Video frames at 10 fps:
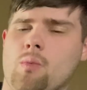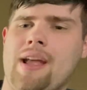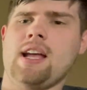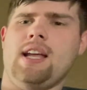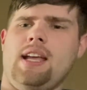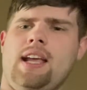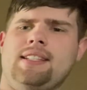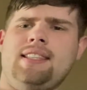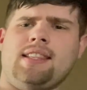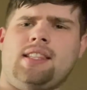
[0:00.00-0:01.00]
Wait,
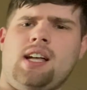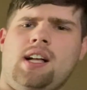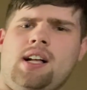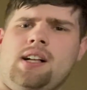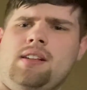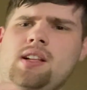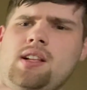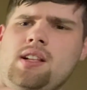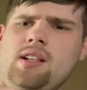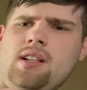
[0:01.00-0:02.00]
isn't that the...
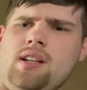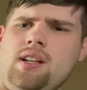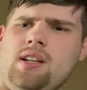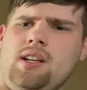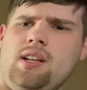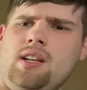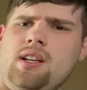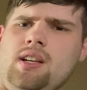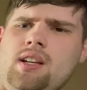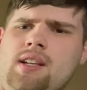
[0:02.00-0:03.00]

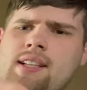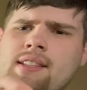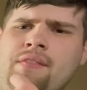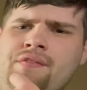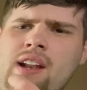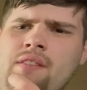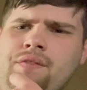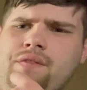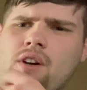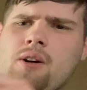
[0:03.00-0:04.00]
Is that the villain
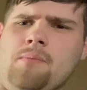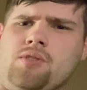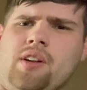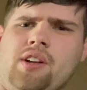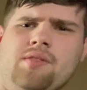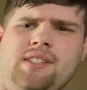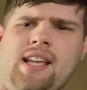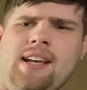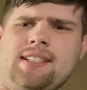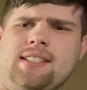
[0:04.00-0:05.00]
from Sonic
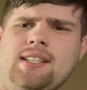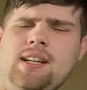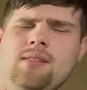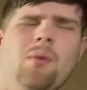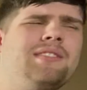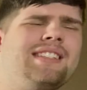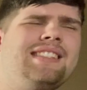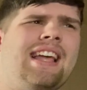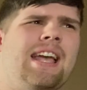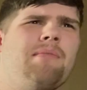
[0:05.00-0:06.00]
06? What was his
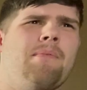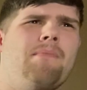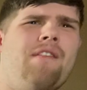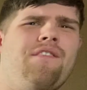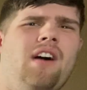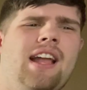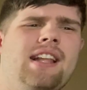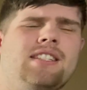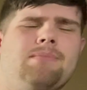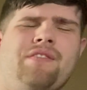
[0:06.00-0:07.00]
name?
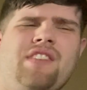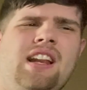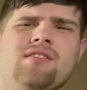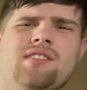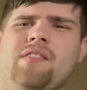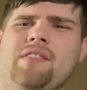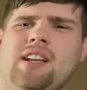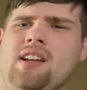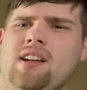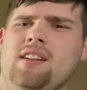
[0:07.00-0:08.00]
Mephiles? Mephiles or
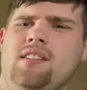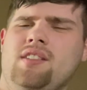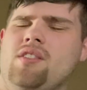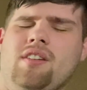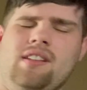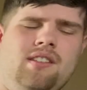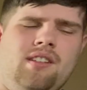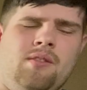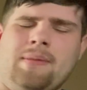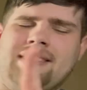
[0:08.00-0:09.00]
something? No, not...
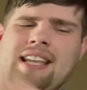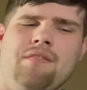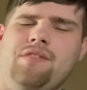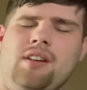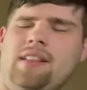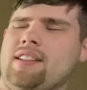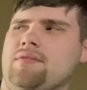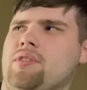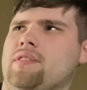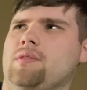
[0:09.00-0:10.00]
I was about to say Infinite, that's from
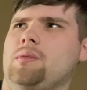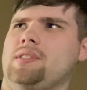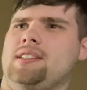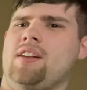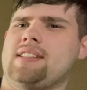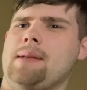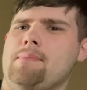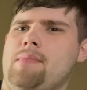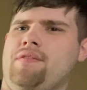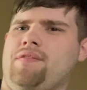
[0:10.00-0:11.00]
Sonic Forces. That looks like
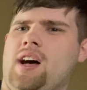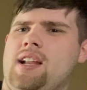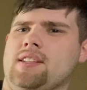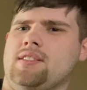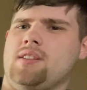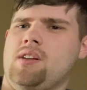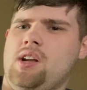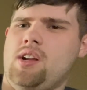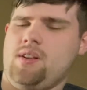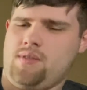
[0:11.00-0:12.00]
Mephiles. No,
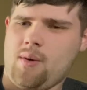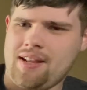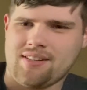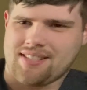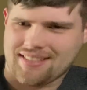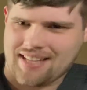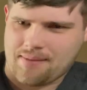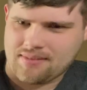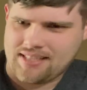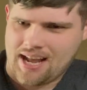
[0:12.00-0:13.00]
no, it literally says the
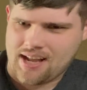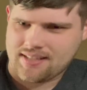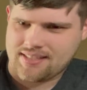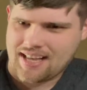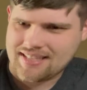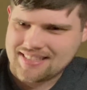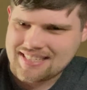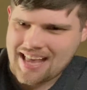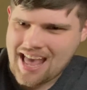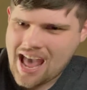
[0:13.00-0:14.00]
name. Te Te
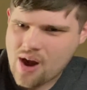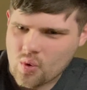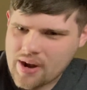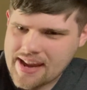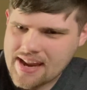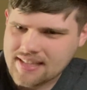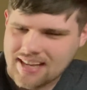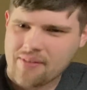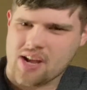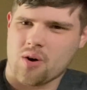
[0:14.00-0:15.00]
Terry...
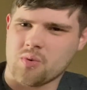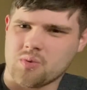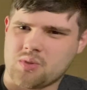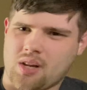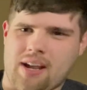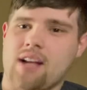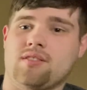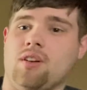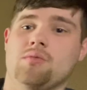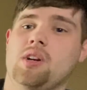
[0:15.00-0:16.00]
Terios? Okay, I
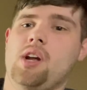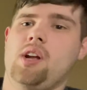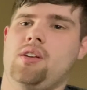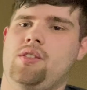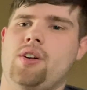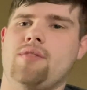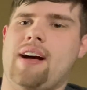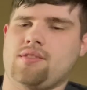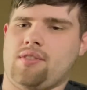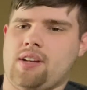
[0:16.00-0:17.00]
don't know
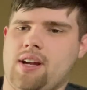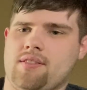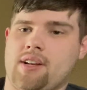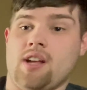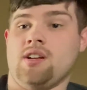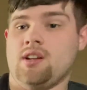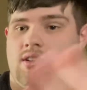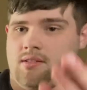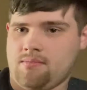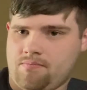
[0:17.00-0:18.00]
that Sonic character. Okay,
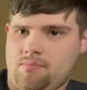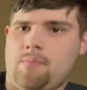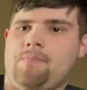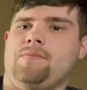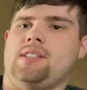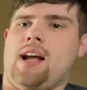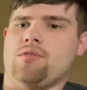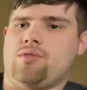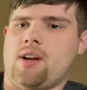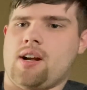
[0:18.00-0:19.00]

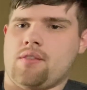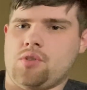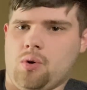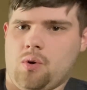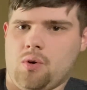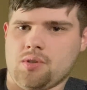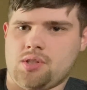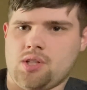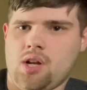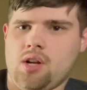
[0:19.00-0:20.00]
Soundtrack, of
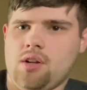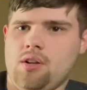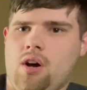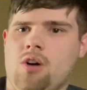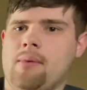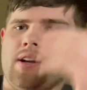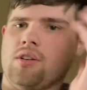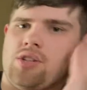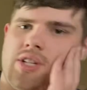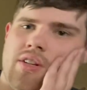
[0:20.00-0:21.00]
course. Oh my
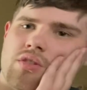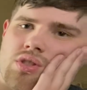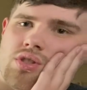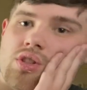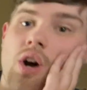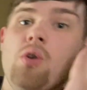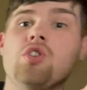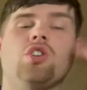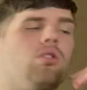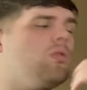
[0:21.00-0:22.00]
gosh, it looks so
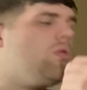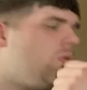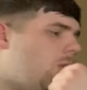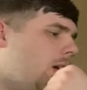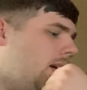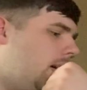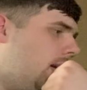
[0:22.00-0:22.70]
cool.